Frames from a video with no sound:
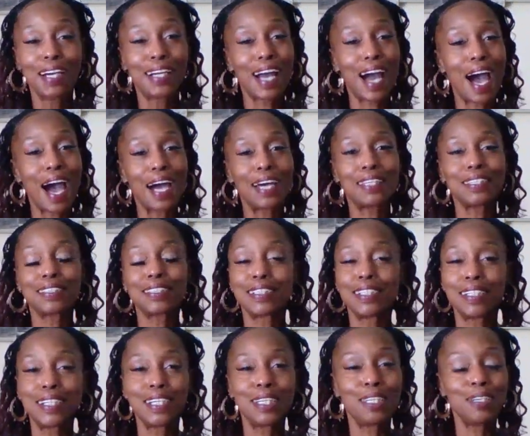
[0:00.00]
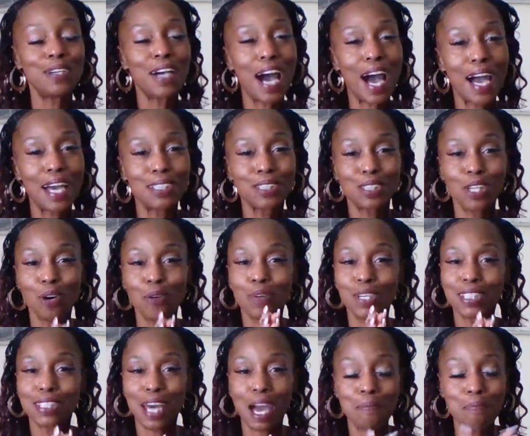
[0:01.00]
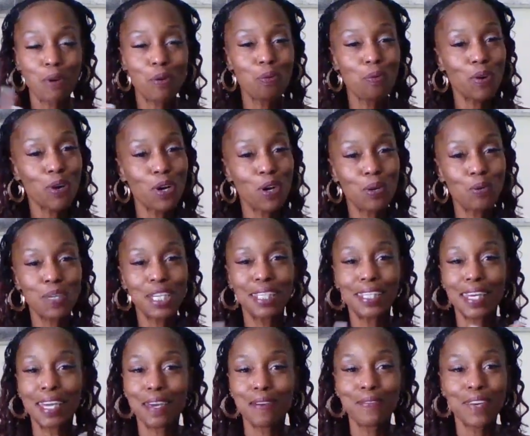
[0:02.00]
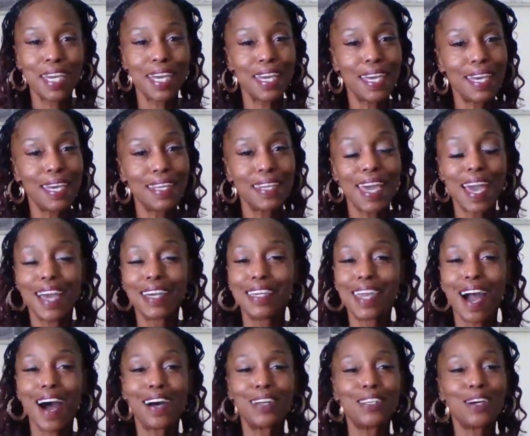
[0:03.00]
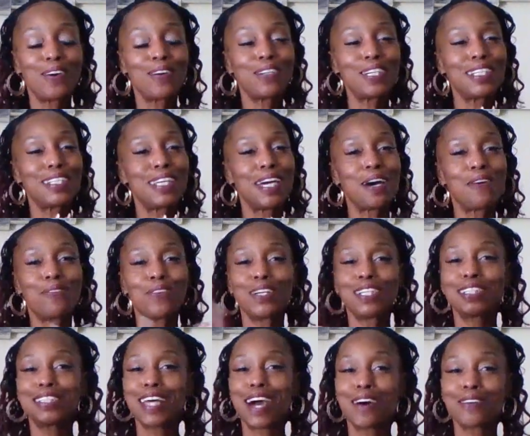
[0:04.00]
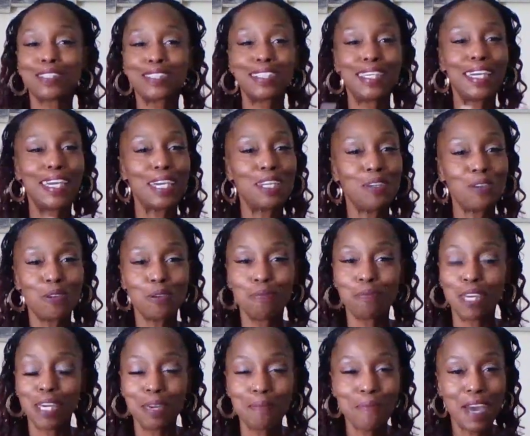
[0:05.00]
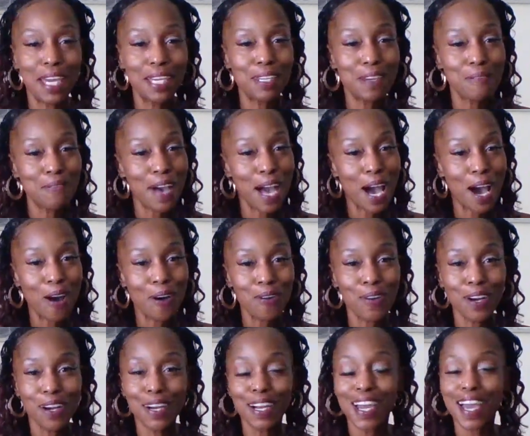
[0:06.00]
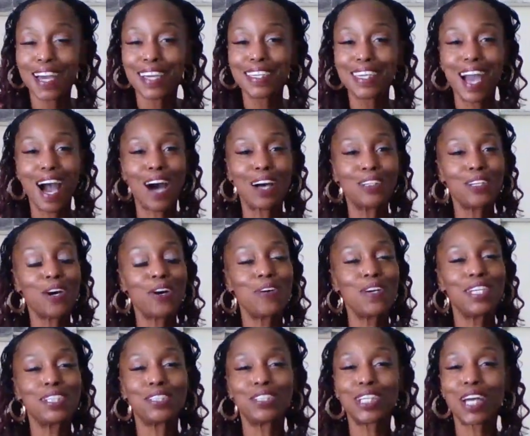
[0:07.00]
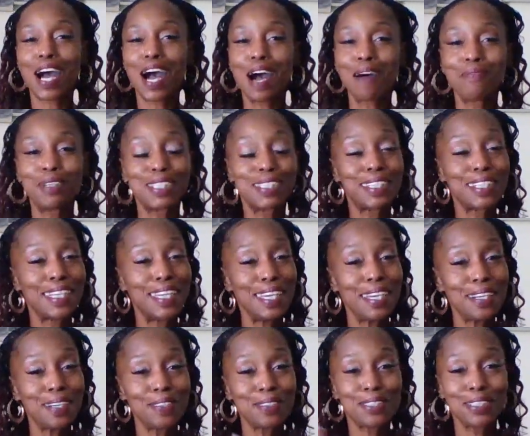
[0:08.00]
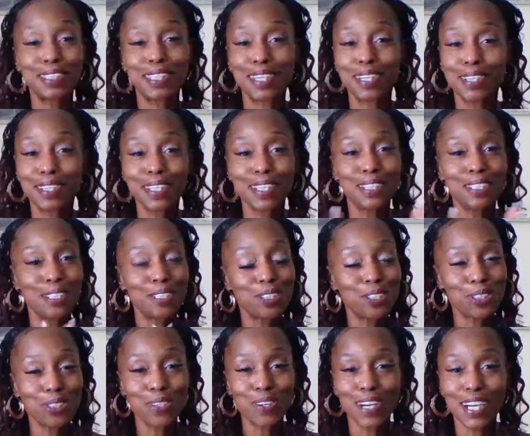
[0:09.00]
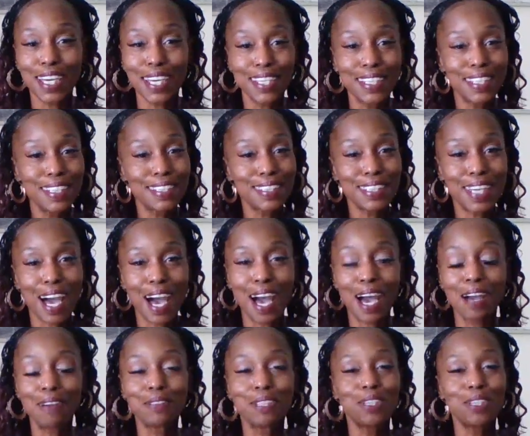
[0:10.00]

God is good. You guys know what type of world we live in. Y'all know the devil is out seeking whom he may devour. Y'all know his job is to kill, steal, and destroy in this time.